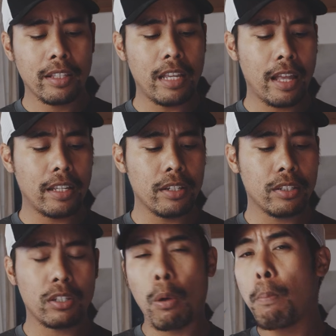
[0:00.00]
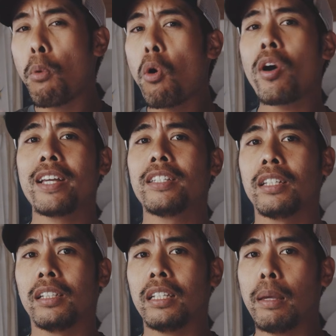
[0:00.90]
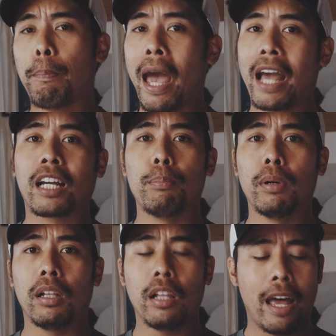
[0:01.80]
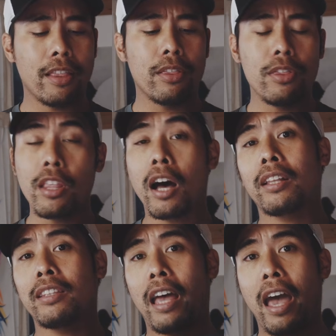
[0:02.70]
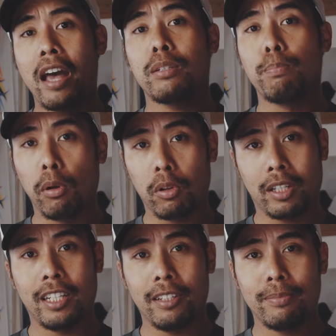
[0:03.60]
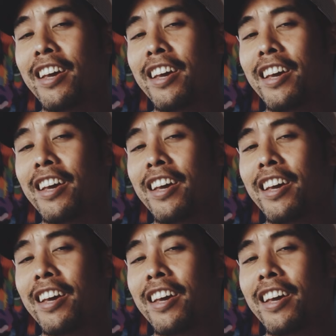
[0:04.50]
that is more easily packable and not as bulky.